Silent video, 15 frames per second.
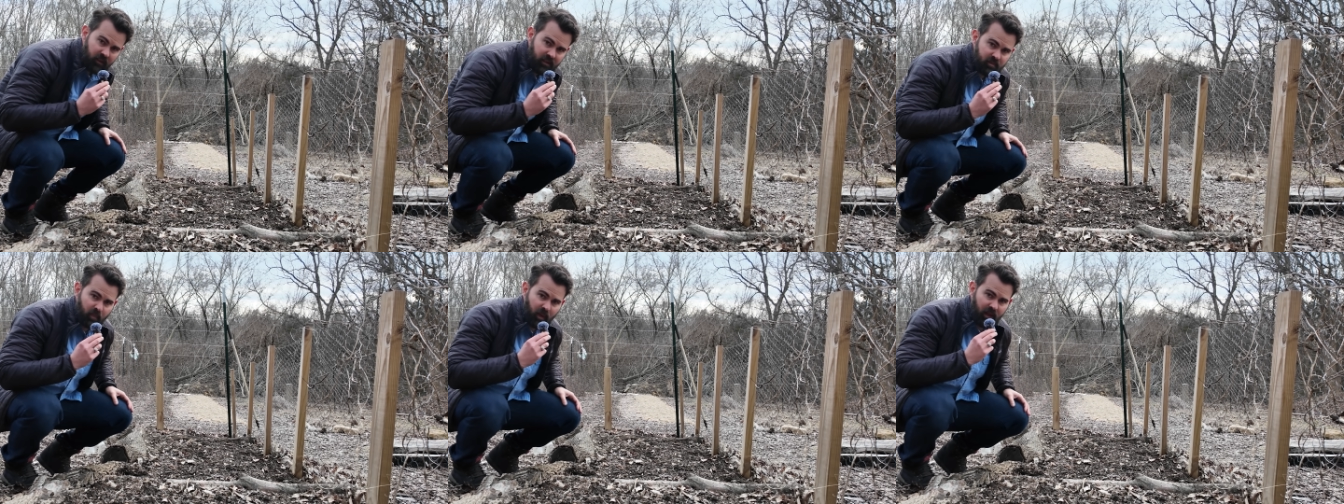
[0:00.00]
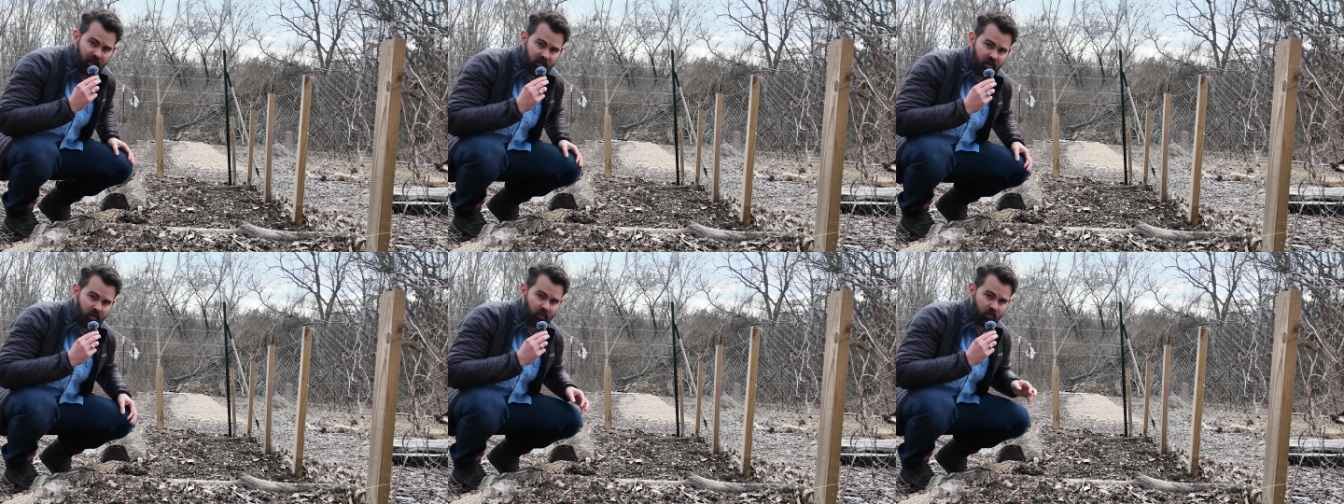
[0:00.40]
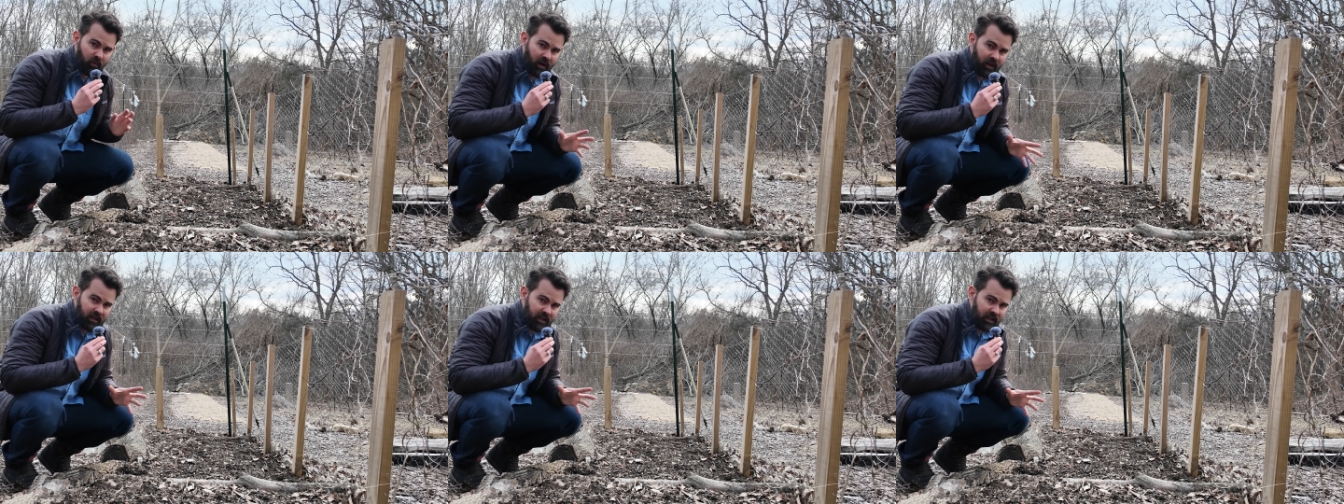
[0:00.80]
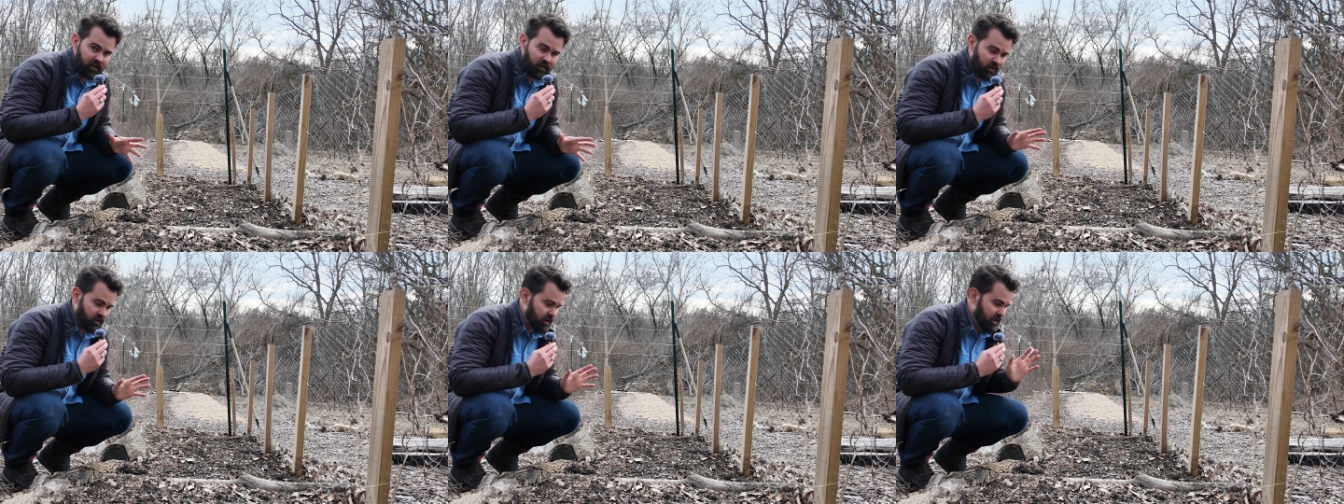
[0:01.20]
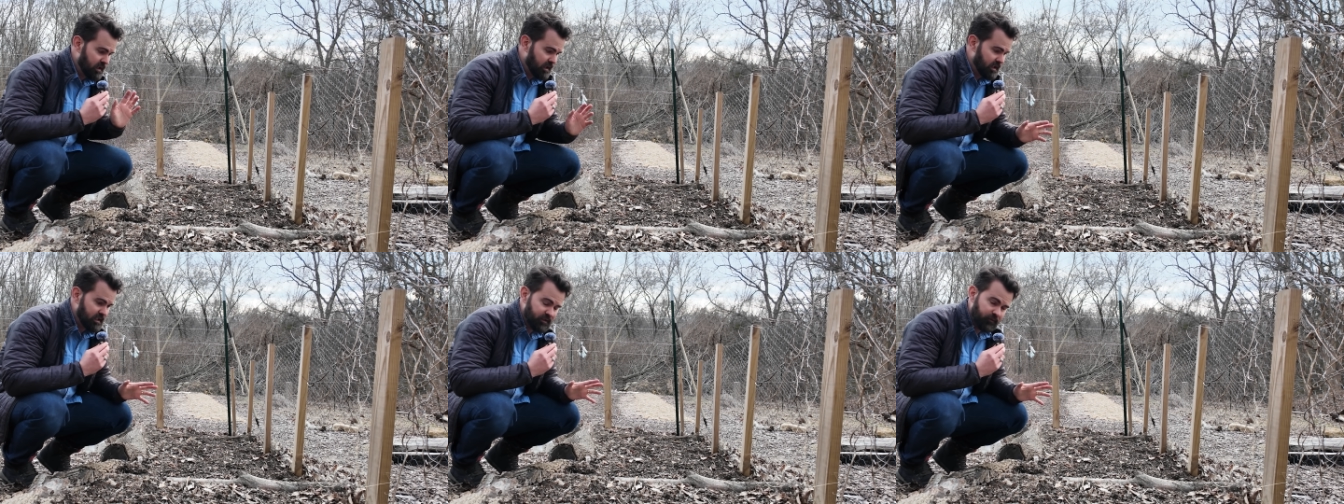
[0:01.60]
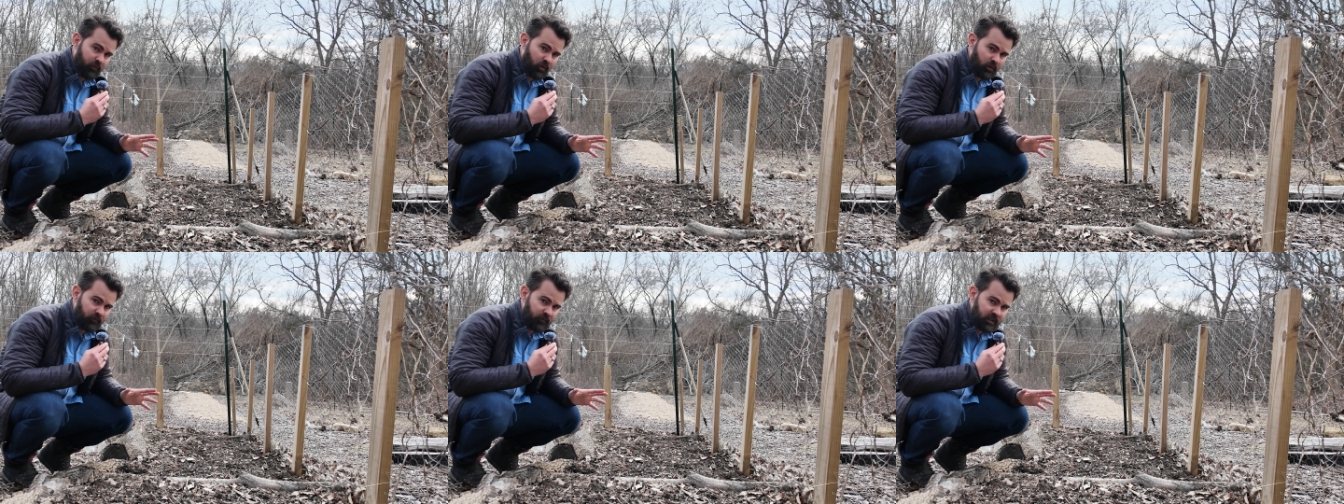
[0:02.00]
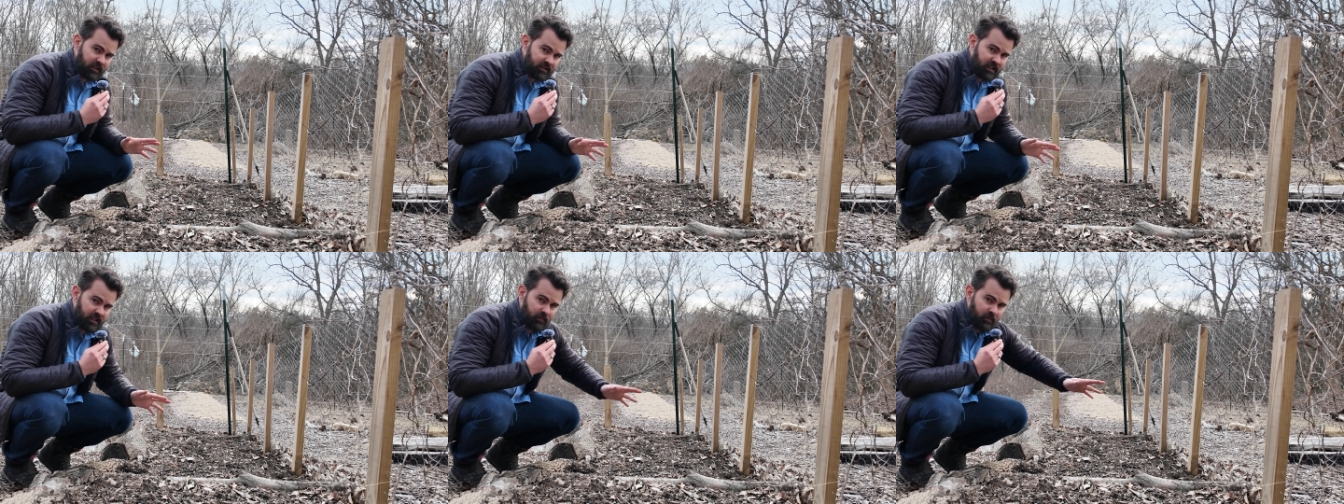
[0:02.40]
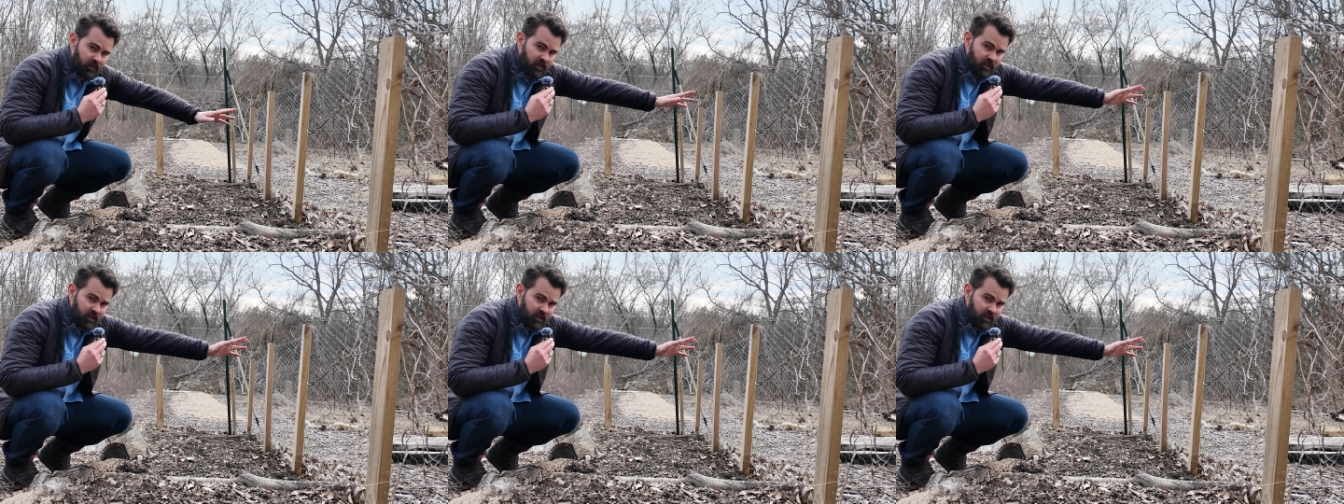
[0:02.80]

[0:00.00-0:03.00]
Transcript: This bed right here is 4 feet deep.